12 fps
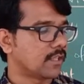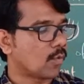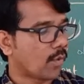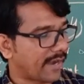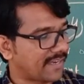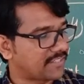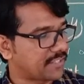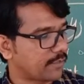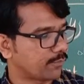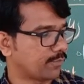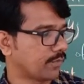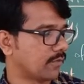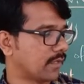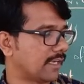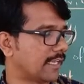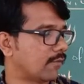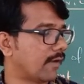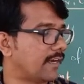The white chief,
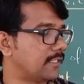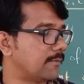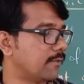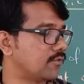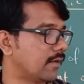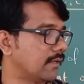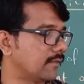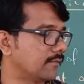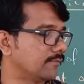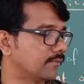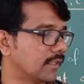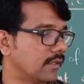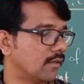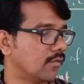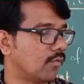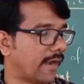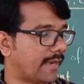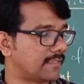again white chief means what?
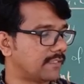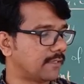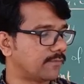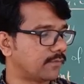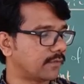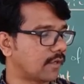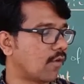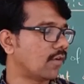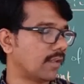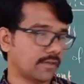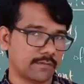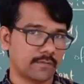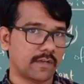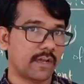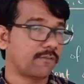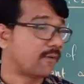White chief governor of